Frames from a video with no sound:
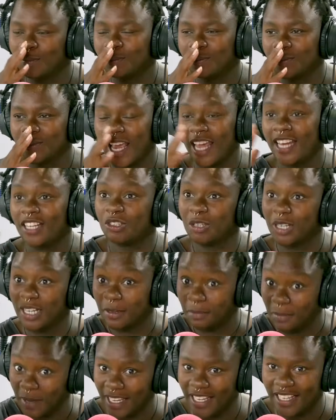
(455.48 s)
And
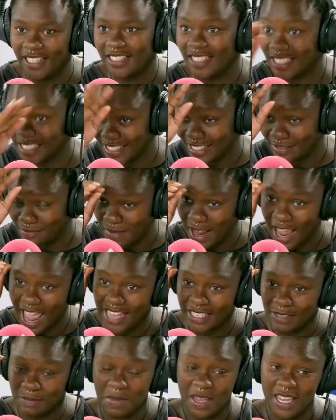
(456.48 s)
treating me just
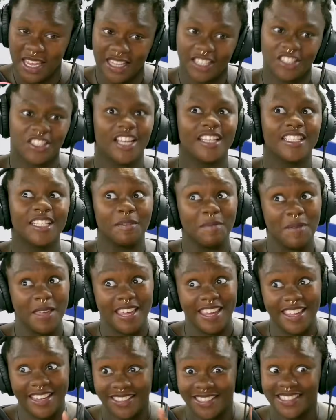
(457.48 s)
as me,
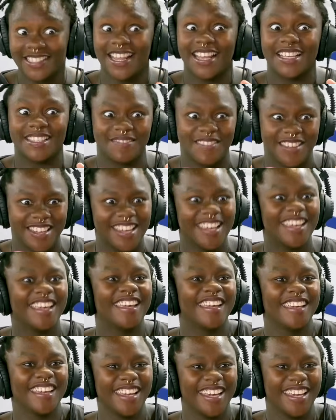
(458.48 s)
judging me just as
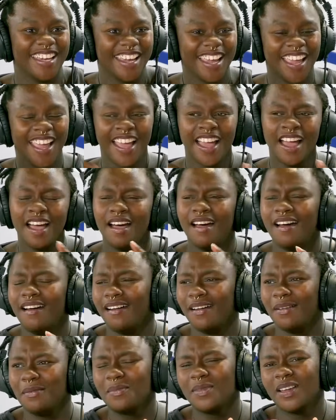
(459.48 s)
me.
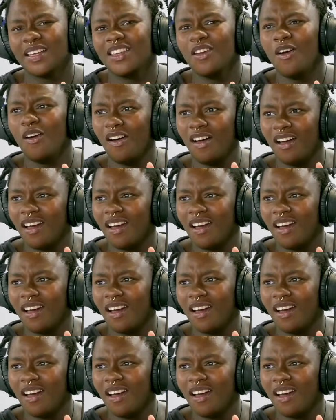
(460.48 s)
I'm